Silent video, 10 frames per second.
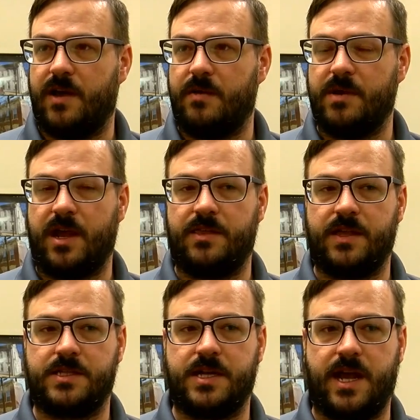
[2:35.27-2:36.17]
I mean, I
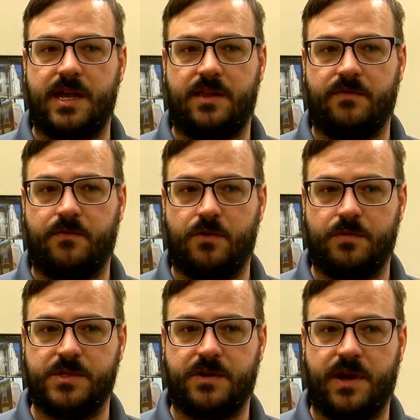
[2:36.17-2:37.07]
think tonight at the forum
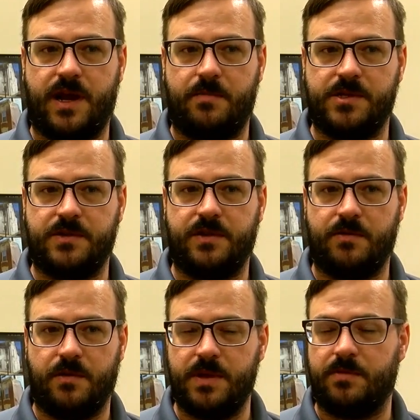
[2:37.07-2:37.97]
is a great opportunity
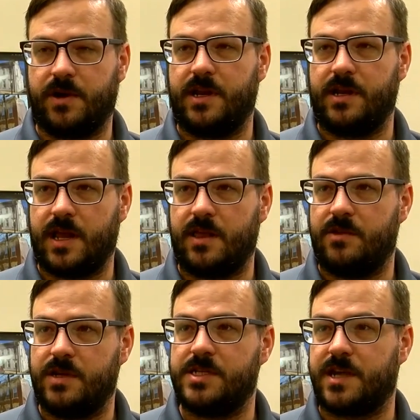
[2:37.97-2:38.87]
where people are getting together
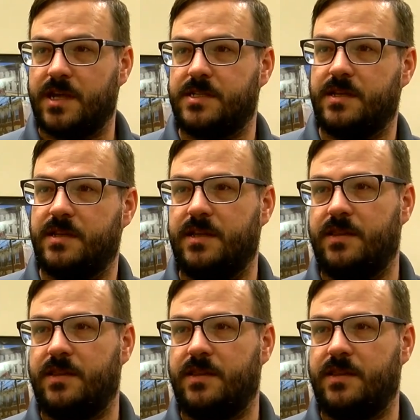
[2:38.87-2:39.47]
to discuss it.